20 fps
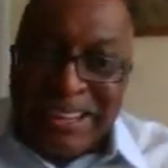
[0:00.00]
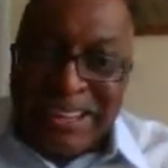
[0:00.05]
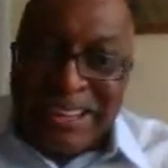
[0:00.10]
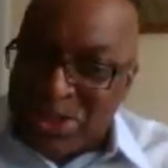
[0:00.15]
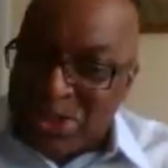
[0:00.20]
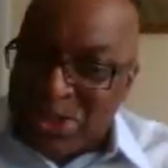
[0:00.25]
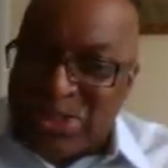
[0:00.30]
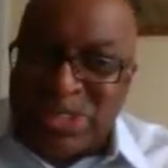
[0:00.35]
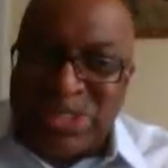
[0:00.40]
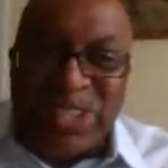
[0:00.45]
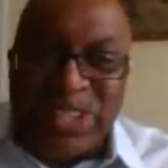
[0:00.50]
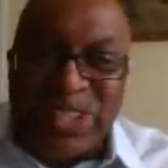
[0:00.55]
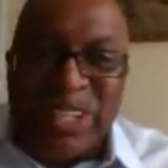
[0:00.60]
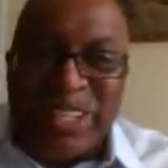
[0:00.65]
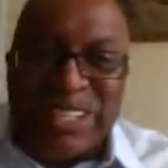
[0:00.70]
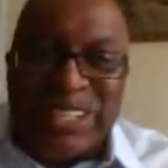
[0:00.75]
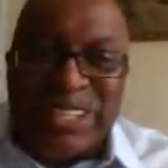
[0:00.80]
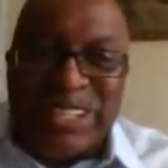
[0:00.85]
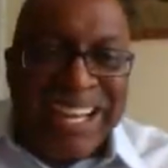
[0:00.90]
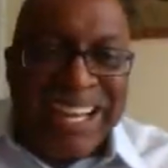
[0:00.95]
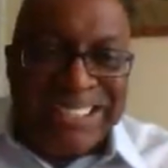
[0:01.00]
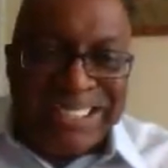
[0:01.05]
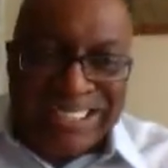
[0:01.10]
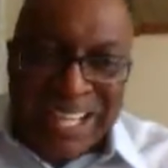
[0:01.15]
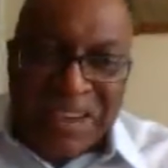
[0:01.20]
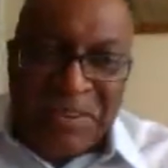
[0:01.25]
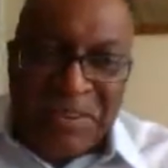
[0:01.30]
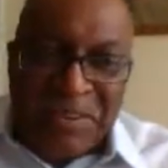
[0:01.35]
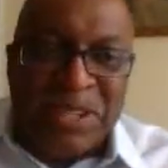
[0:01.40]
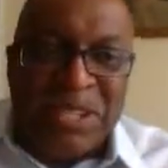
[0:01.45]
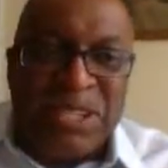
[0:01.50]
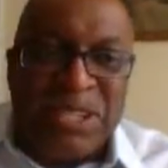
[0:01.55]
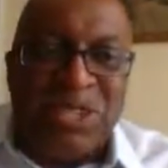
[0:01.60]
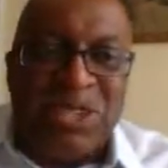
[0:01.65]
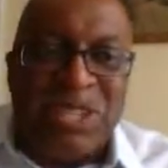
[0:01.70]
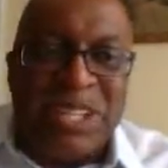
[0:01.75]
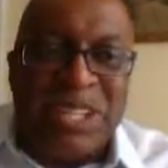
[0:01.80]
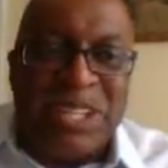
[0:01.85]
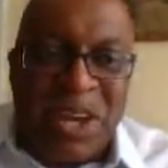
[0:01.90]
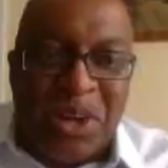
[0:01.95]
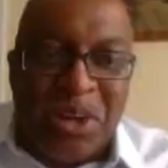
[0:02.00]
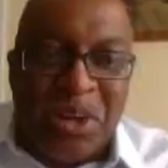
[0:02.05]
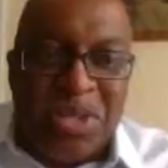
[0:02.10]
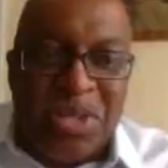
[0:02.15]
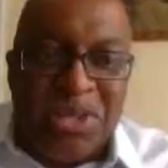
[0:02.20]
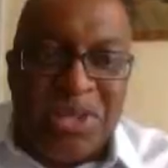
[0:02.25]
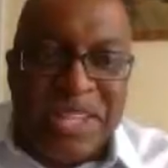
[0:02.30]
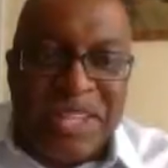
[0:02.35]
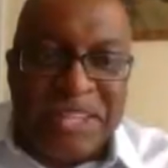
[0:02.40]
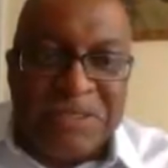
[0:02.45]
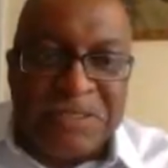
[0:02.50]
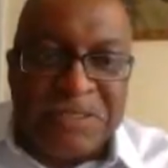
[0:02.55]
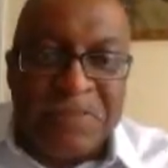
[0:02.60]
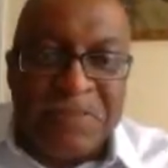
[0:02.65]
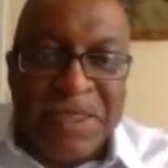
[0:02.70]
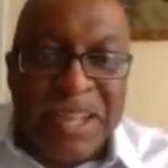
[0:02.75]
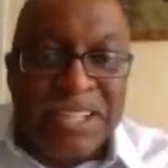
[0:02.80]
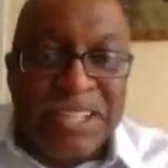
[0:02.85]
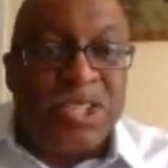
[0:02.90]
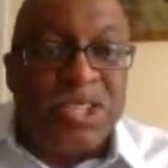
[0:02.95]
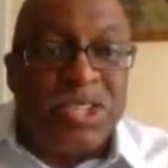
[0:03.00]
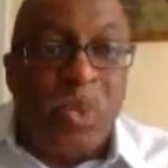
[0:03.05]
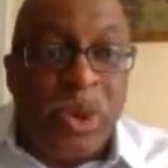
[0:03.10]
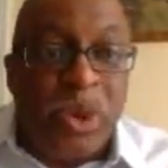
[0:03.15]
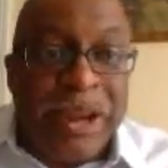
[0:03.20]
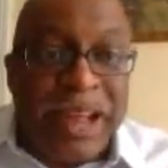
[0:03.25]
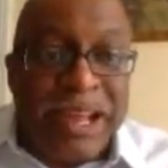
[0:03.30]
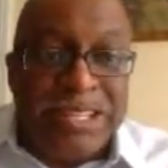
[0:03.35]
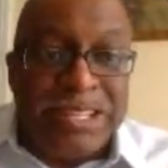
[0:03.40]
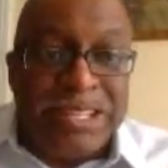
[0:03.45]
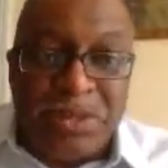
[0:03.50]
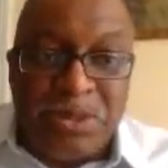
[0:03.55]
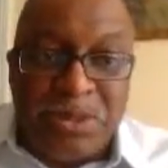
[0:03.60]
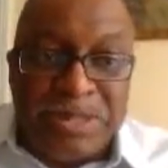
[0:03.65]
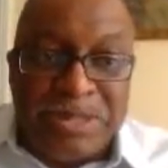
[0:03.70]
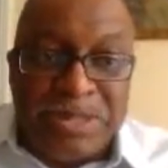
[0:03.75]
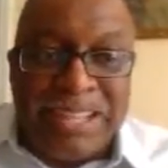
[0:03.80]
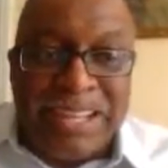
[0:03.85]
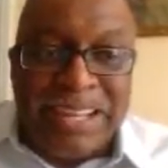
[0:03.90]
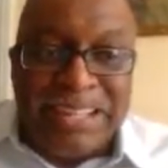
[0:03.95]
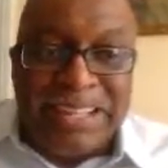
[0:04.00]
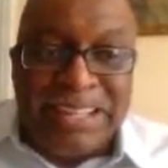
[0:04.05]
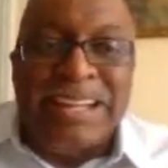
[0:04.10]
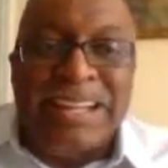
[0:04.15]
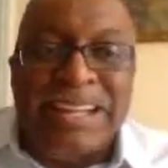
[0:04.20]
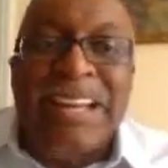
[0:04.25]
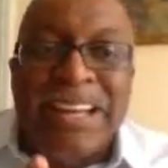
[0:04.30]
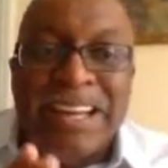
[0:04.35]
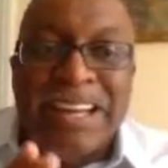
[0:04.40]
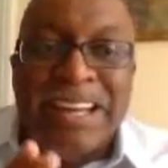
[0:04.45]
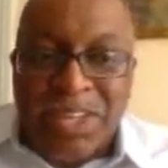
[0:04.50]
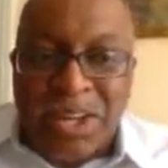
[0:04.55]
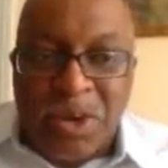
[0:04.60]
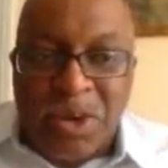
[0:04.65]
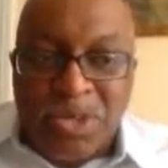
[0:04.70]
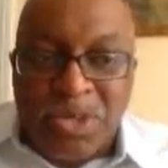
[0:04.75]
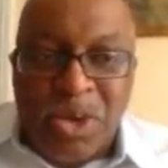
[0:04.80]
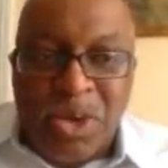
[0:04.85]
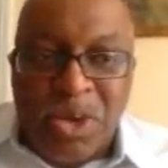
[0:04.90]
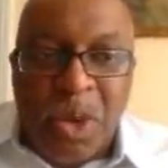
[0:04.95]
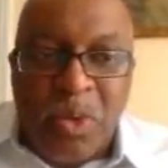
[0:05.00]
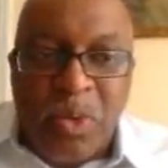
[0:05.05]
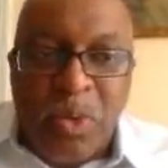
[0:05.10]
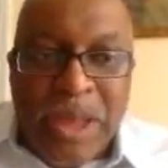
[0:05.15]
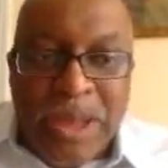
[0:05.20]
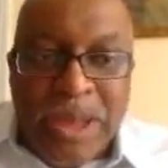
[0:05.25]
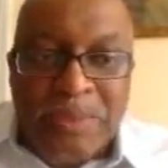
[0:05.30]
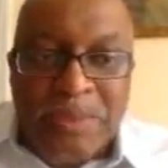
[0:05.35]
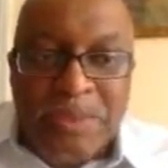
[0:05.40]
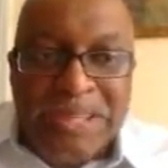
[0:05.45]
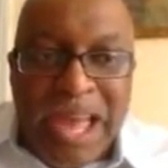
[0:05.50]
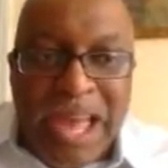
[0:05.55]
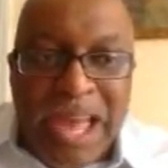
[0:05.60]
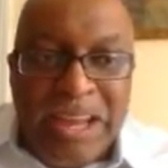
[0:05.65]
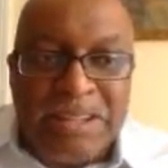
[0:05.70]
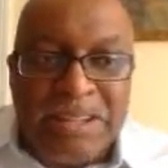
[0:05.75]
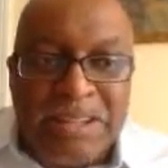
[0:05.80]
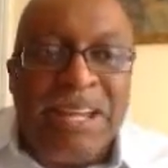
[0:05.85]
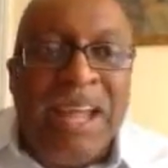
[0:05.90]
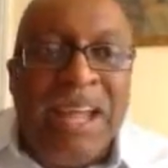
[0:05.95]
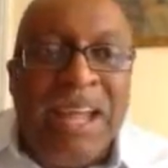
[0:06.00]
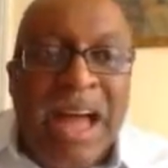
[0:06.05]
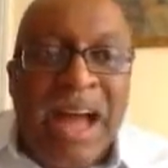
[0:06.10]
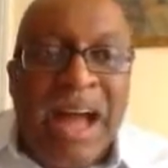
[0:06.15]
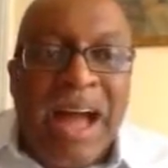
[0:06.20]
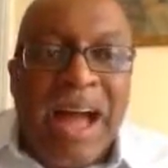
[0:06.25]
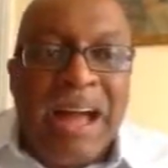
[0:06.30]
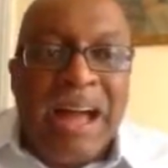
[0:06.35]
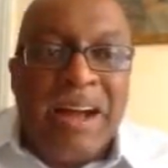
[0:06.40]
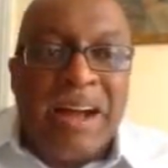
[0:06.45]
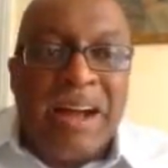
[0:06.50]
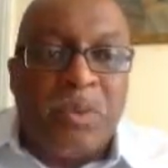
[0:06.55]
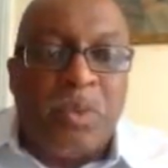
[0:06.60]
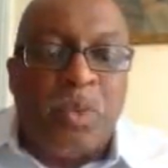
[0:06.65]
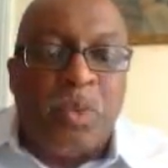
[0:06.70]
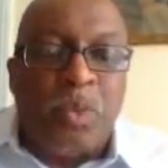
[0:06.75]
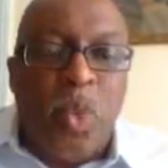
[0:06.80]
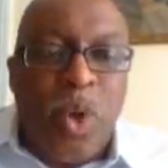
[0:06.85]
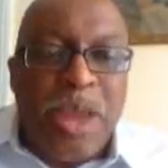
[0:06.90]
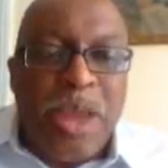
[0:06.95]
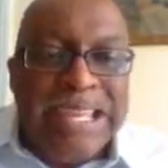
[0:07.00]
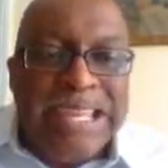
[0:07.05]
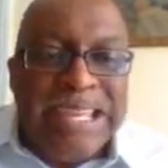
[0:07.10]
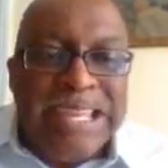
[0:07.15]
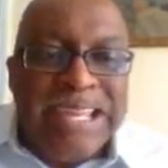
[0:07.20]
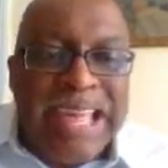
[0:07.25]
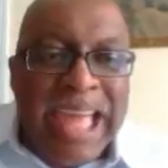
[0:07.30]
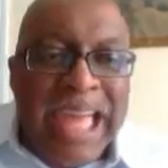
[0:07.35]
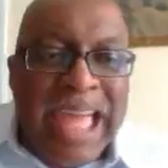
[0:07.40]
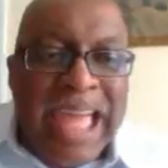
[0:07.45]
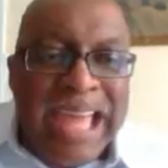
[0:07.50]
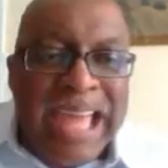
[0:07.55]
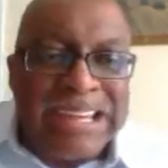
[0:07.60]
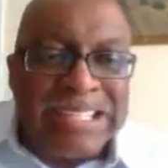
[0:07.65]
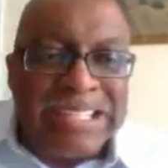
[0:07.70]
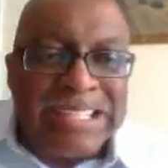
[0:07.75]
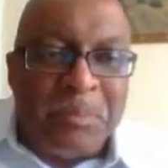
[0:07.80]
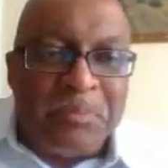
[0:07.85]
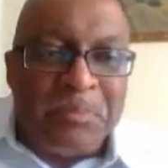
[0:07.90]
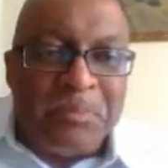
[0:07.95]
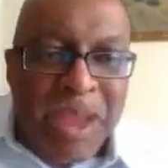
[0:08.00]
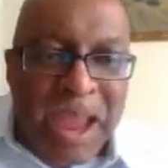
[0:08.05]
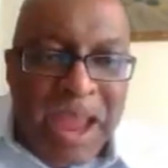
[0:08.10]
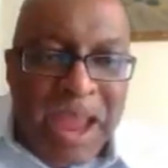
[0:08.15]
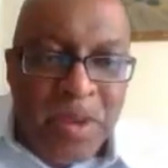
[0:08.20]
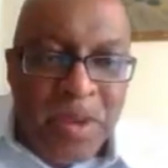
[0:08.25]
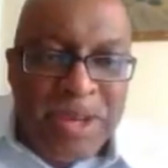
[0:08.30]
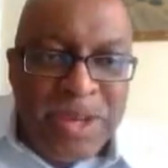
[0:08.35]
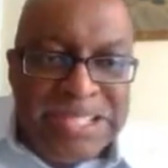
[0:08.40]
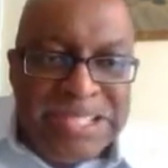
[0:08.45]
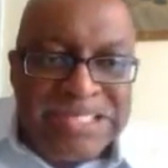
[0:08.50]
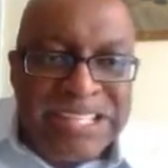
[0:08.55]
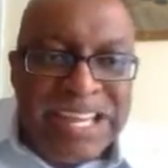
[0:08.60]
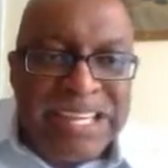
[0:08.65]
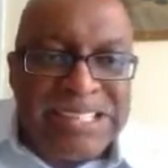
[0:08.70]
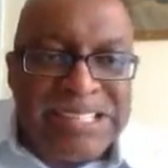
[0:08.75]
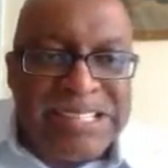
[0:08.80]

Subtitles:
there's still a next level that you could go to then. So what I do is tell you to go to our website, Winning at Marriage,